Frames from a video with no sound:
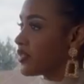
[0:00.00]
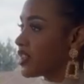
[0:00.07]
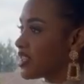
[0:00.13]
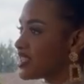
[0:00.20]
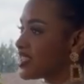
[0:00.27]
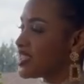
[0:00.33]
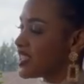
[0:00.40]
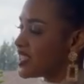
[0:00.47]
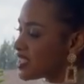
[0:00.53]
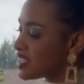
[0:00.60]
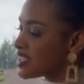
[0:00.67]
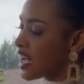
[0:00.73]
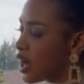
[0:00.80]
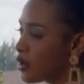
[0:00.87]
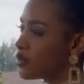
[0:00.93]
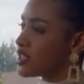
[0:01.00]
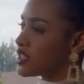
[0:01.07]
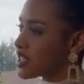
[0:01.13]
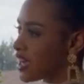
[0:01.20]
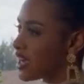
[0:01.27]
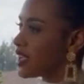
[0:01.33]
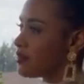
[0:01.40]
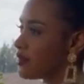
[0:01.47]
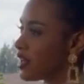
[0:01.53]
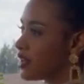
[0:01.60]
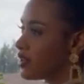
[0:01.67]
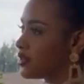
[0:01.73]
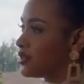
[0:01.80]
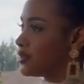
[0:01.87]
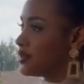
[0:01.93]
because this is our time
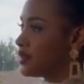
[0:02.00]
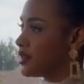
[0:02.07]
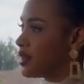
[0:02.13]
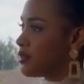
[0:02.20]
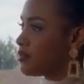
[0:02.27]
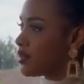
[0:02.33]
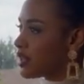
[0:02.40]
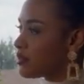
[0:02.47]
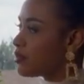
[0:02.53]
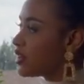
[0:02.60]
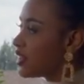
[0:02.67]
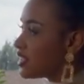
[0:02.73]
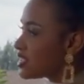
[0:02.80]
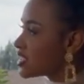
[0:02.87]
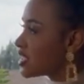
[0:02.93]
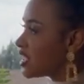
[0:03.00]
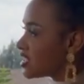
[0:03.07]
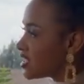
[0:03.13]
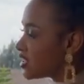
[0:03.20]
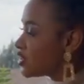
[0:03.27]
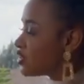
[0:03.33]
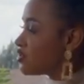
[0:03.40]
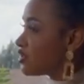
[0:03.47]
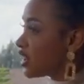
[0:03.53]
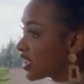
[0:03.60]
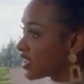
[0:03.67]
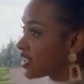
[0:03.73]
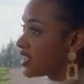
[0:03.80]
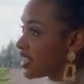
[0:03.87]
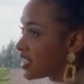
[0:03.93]
now. People are starting to
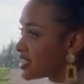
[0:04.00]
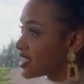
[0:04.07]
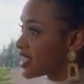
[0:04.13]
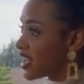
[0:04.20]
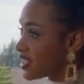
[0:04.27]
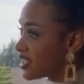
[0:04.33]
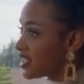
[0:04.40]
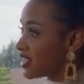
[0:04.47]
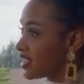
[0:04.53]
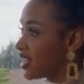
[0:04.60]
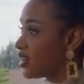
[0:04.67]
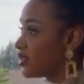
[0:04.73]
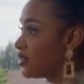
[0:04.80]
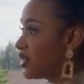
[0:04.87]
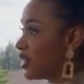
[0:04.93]
recognize Kenya now.